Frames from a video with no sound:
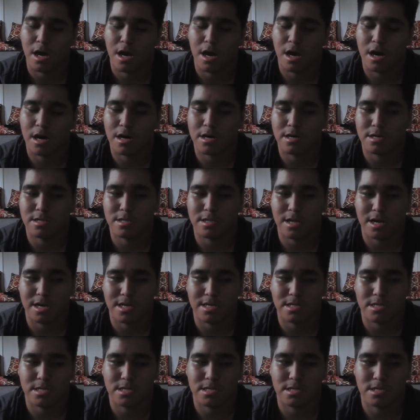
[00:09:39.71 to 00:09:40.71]
are
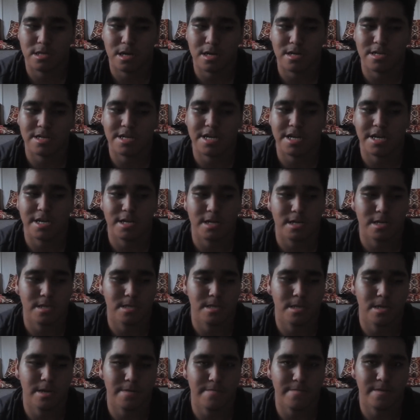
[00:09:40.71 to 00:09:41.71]
like stuck in a
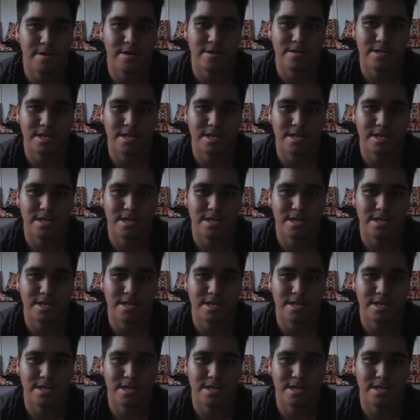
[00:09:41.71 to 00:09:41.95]
limo